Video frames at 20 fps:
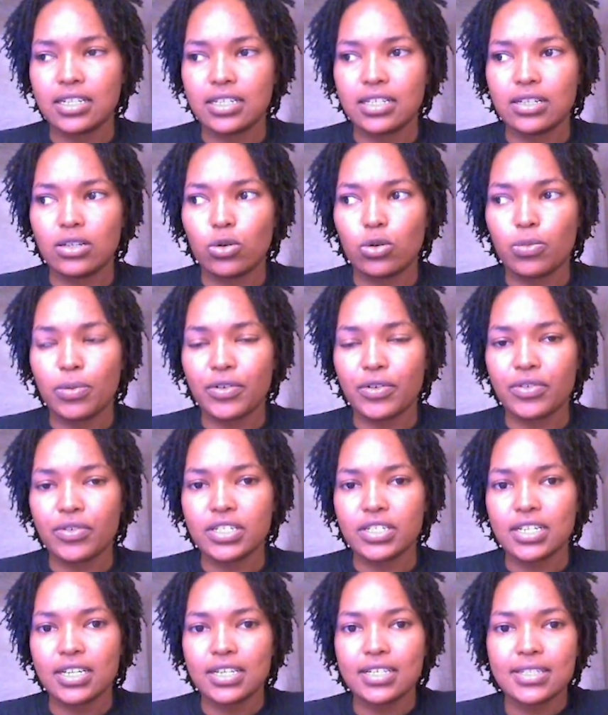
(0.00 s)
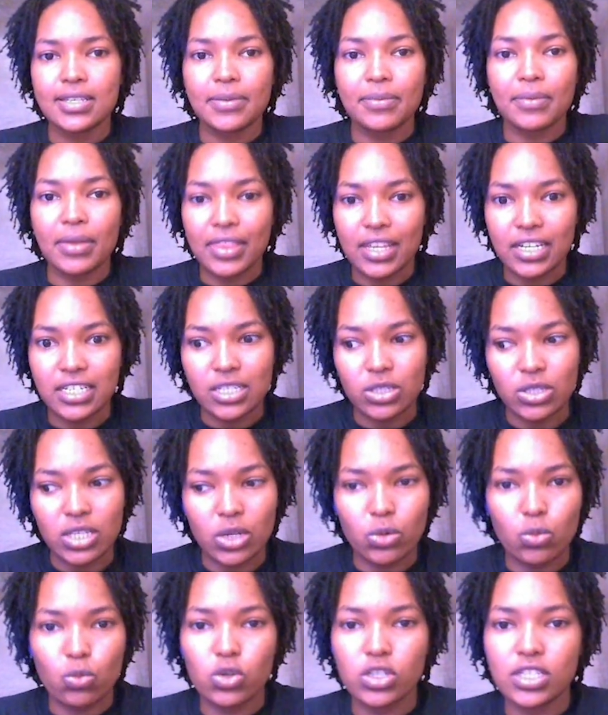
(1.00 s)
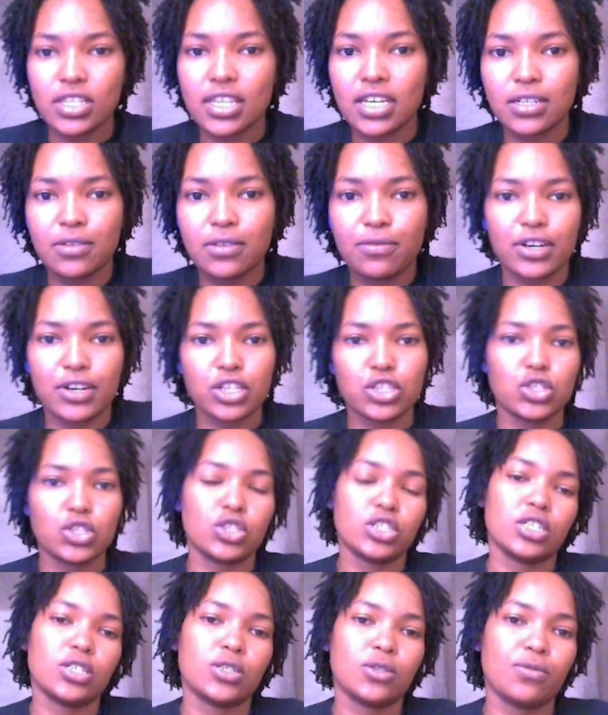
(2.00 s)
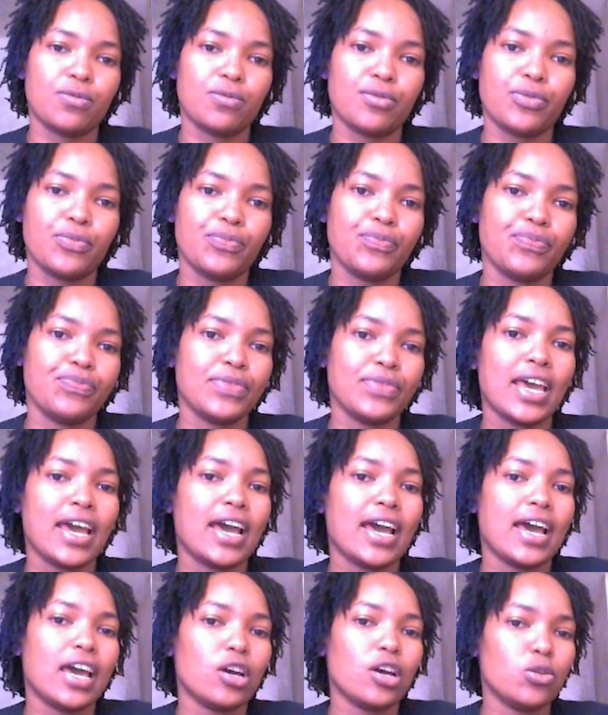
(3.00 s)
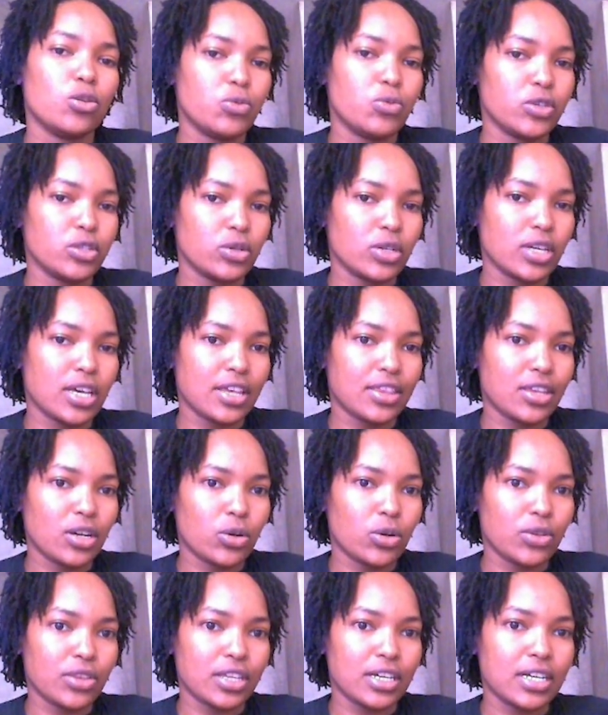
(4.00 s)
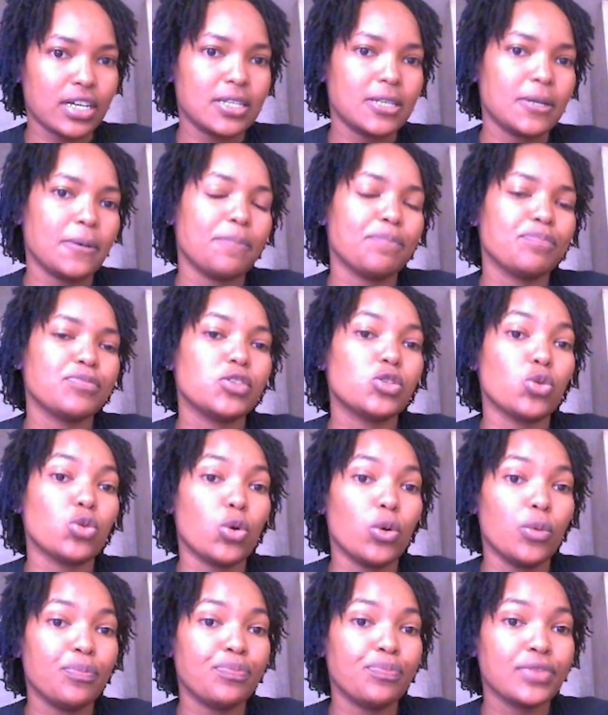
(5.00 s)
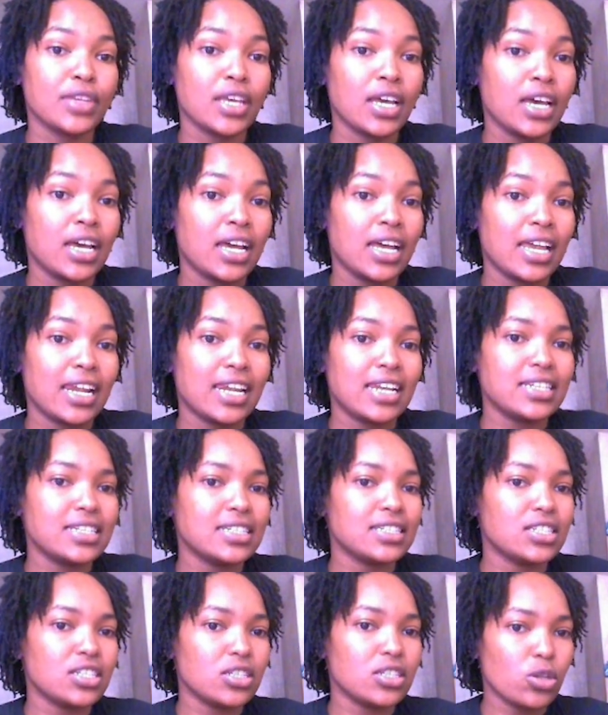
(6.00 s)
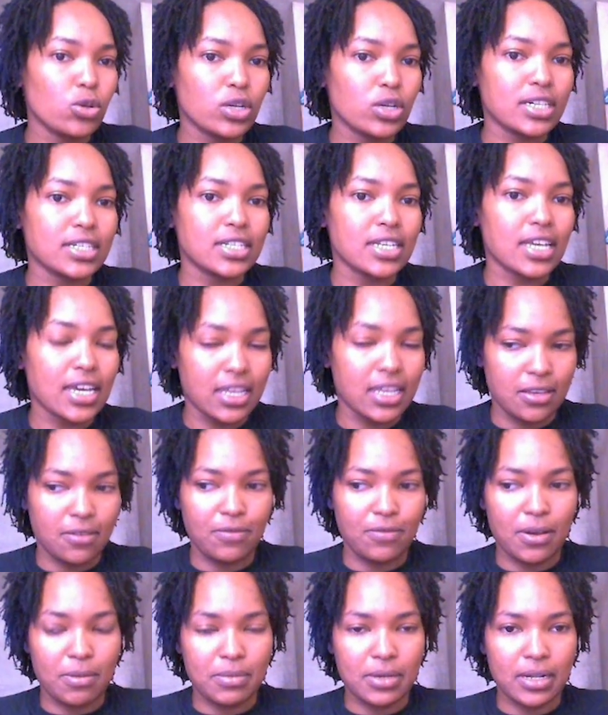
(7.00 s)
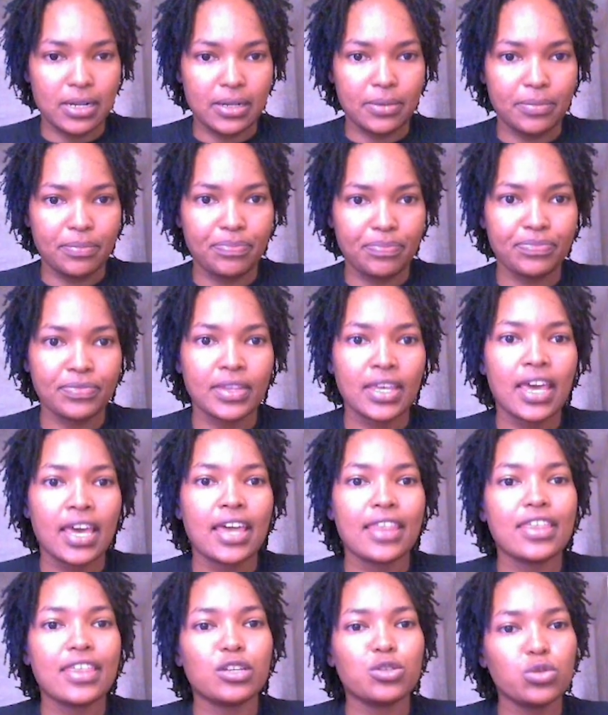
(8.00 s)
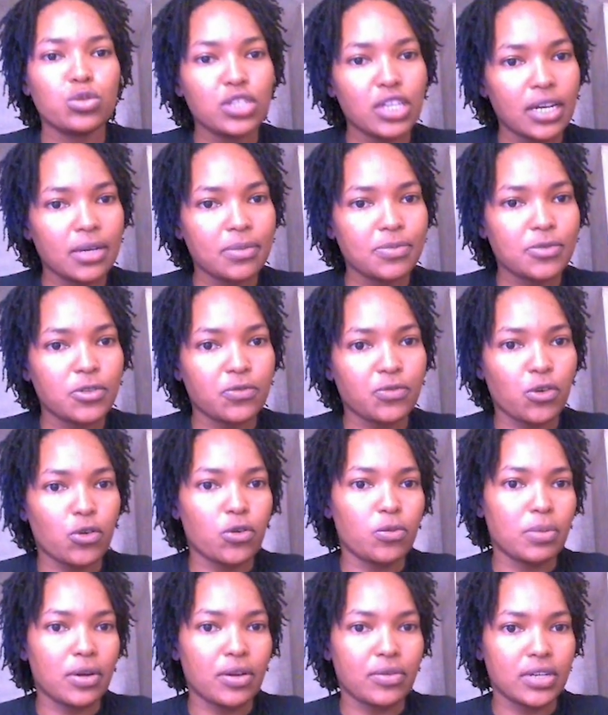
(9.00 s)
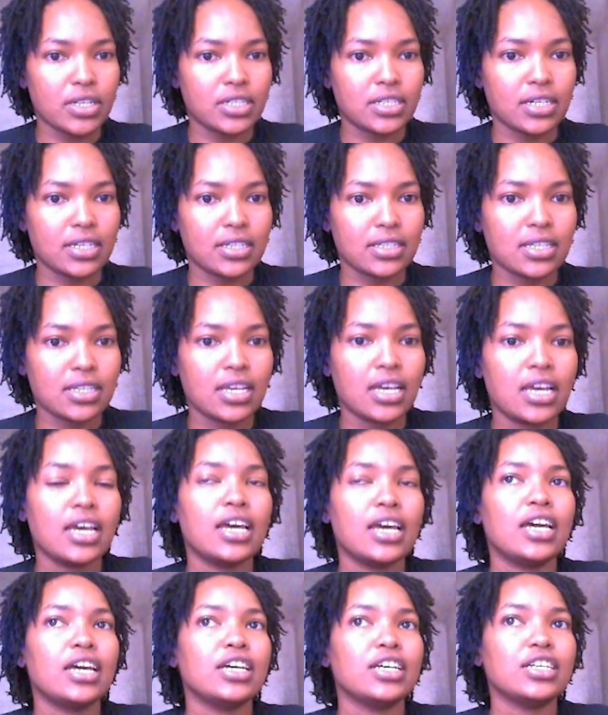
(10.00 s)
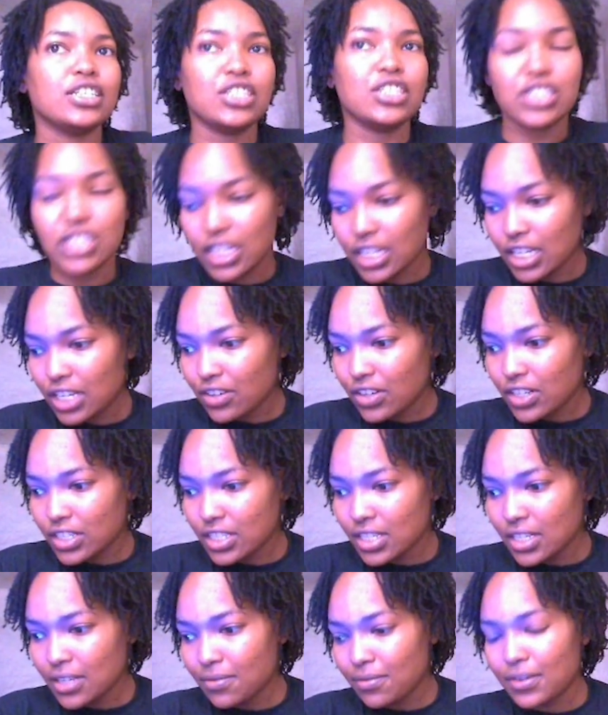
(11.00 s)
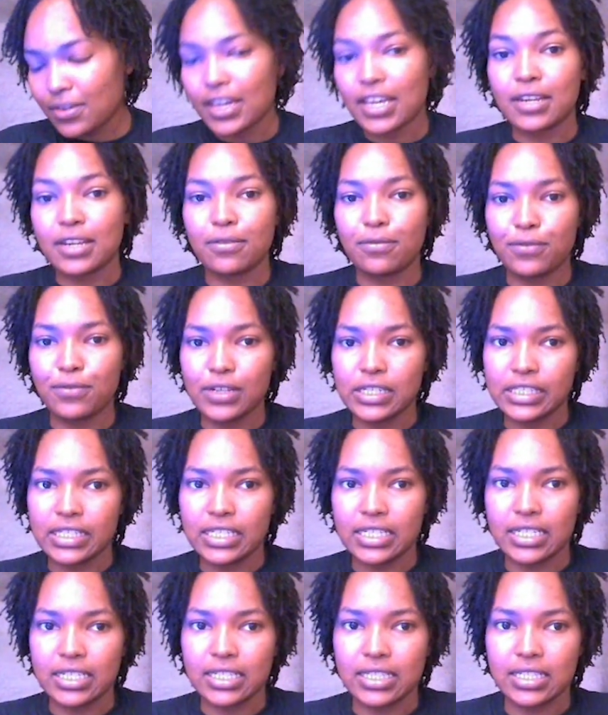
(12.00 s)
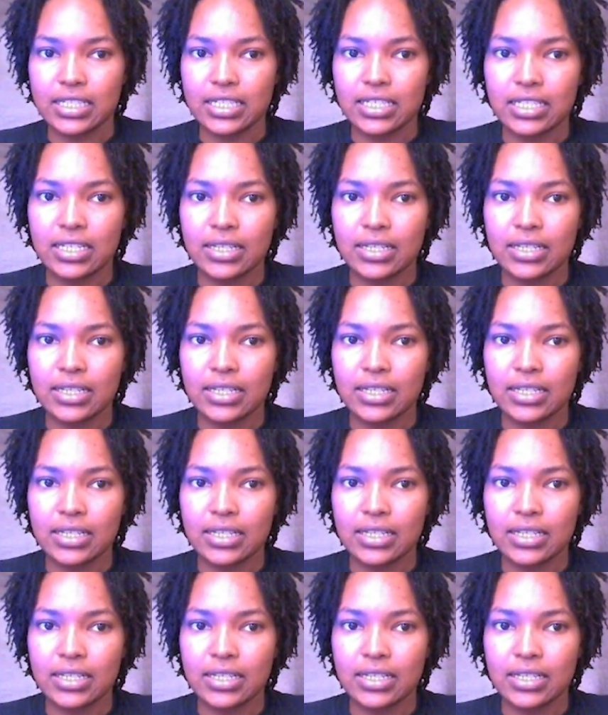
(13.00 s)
and that is what that function is for. I hope we're together on that. So let us just look at any family. There are two types of operators: generative and filters.